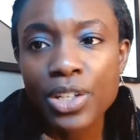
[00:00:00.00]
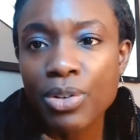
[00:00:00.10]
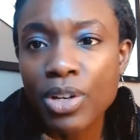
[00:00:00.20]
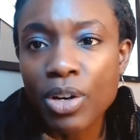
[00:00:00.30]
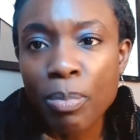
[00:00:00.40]

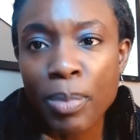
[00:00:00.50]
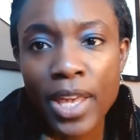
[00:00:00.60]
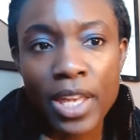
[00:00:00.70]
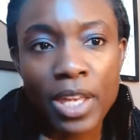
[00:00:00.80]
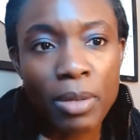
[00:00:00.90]
paying
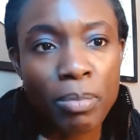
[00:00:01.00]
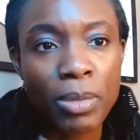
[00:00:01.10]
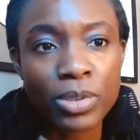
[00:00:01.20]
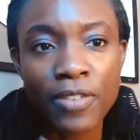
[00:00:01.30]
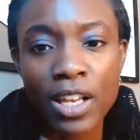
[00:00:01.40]
people to
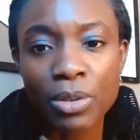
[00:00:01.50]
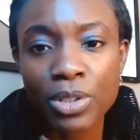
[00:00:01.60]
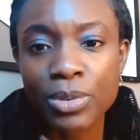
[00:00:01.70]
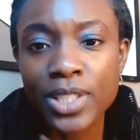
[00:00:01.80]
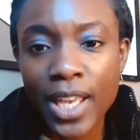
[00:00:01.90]
follow you.
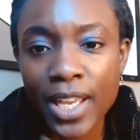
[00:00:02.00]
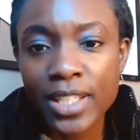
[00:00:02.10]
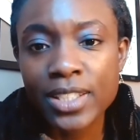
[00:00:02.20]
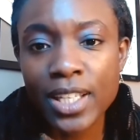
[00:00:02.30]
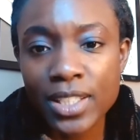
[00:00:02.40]

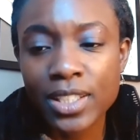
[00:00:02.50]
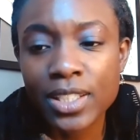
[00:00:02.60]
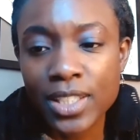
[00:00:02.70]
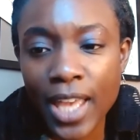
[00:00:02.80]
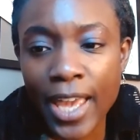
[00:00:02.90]
It's
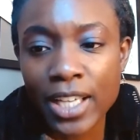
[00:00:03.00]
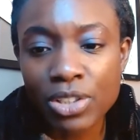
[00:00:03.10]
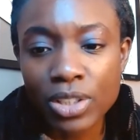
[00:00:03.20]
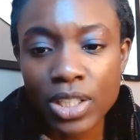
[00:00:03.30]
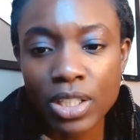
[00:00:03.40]

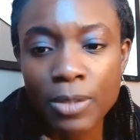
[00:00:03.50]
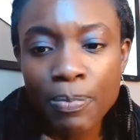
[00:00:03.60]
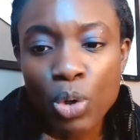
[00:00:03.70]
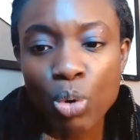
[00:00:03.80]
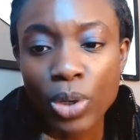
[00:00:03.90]
actually
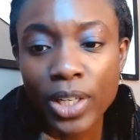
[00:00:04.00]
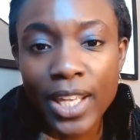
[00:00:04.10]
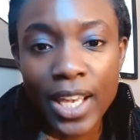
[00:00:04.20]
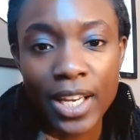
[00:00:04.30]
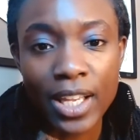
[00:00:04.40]

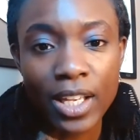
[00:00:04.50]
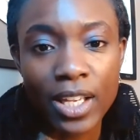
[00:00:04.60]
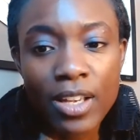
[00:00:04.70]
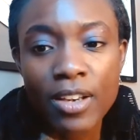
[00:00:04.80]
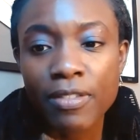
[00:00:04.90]
organic
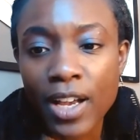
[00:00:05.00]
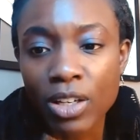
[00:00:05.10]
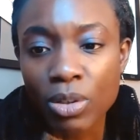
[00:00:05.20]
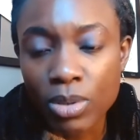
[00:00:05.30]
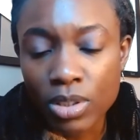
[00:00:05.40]

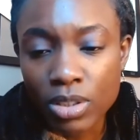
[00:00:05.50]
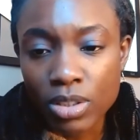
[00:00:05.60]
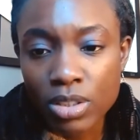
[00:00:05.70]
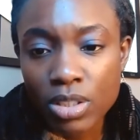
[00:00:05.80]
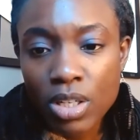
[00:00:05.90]
followers.
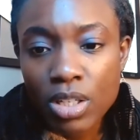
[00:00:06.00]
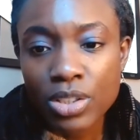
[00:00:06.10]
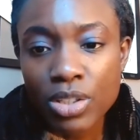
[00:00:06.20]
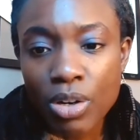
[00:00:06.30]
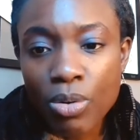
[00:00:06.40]

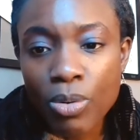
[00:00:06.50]
So